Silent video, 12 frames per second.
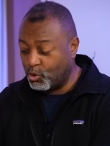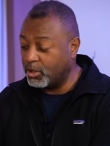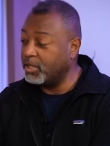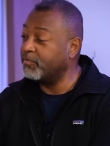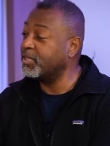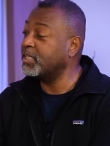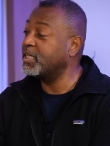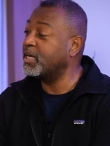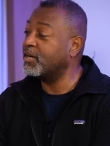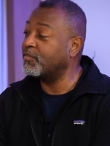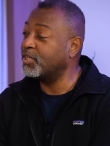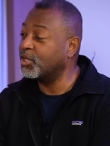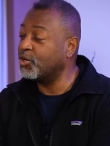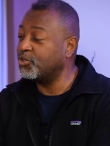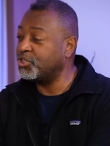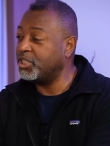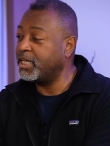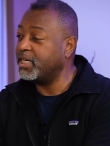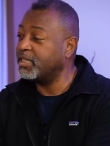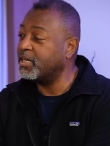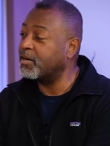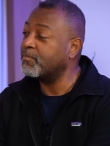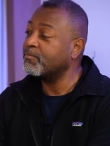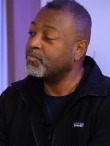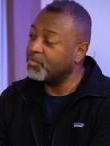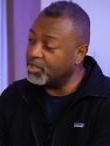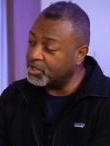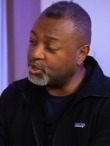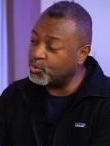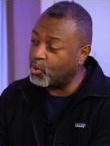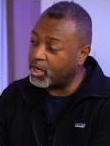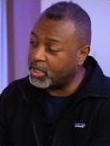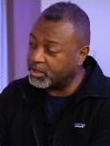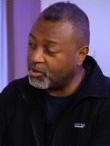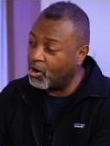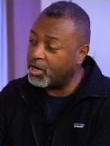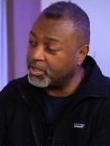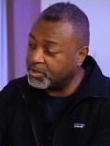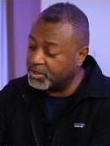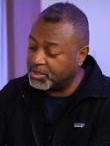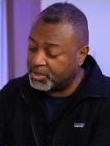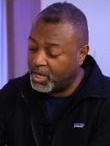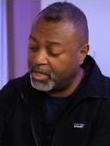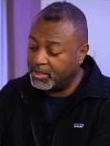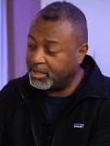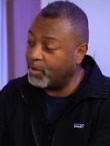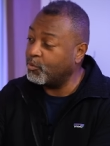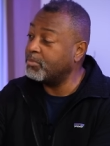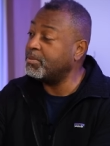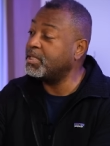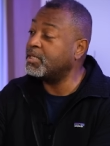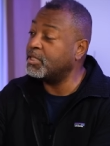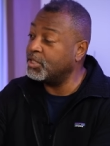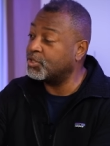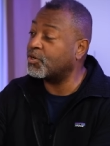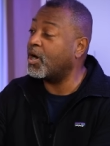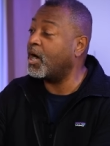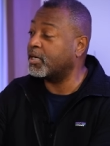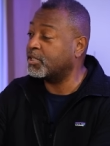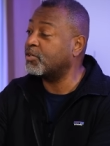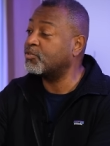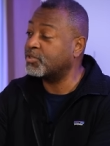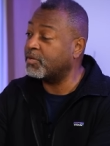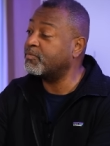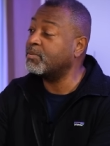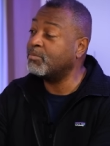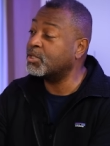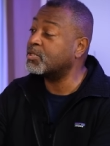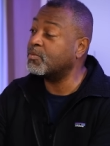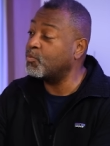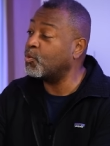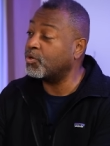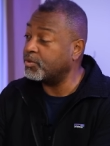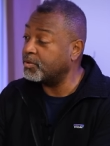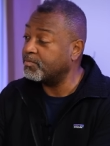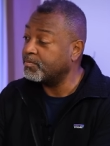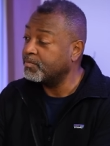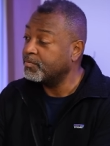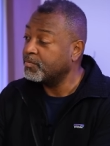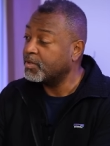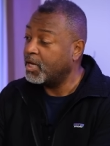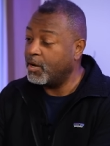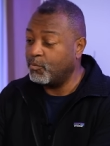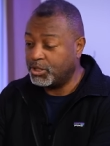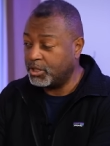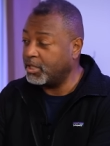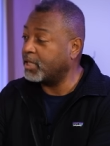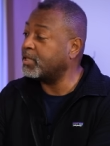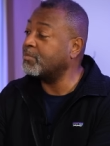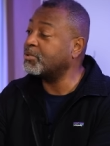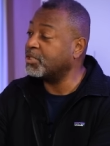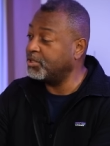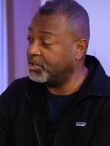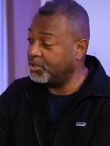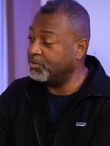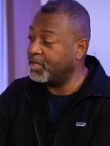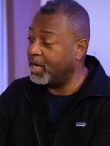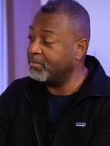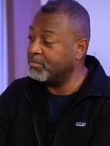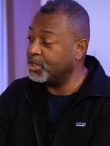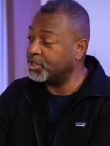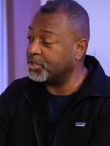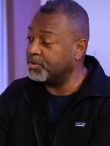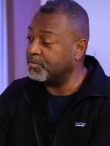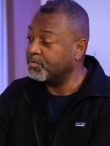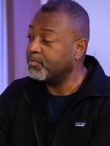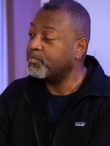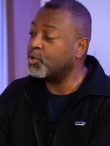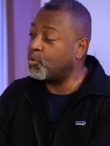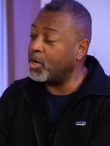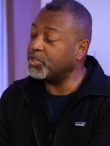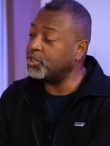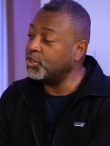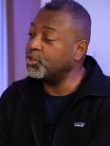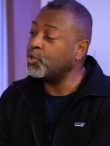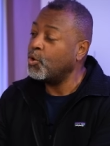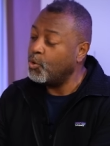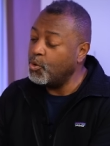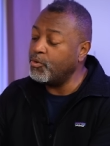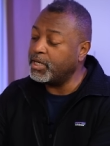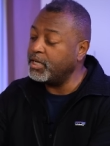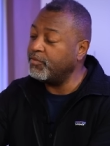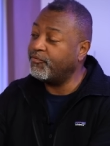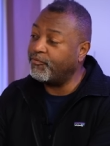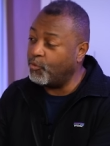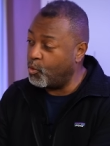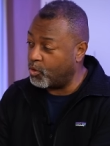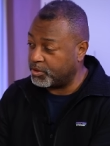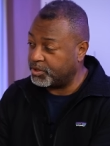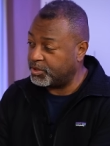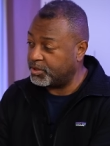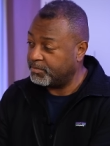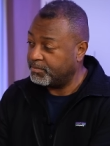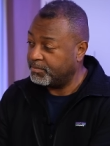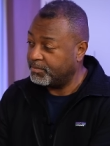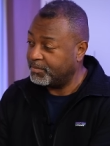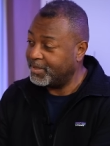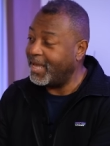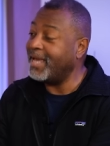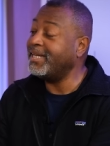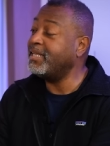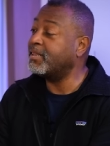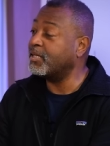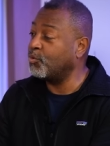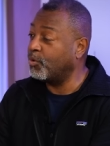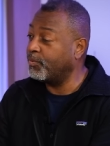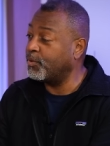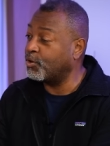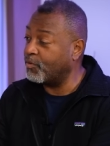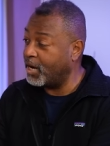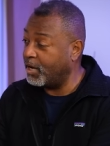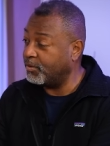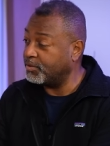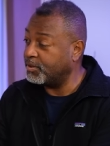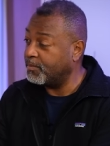were living there and negotiating there. This is where Qatar has decided they want to be the interoculars of the Muslim world, and we should let them continue that mission. The question is, who can enforce anything on the ground?